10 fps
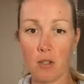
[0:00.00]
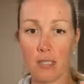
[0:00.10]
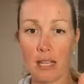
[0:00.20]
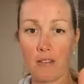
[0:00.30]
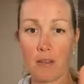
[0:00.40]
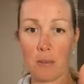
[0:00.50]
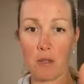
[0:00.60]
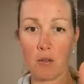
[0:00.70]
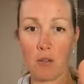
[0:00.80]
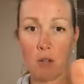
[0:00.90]
Savvy
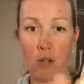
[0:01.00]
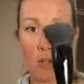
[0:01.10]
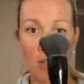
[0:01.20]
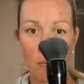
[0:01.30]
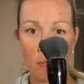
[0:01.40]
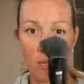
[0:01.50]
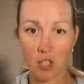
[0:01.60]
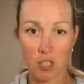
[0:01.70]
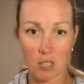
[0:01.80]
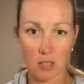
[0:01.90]
Mineral
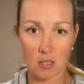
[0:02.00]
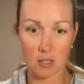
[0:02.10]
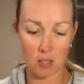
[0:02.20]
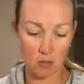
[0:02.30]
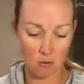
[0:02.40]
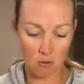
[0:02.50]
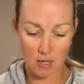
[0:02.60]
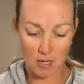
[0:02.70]
brushes. So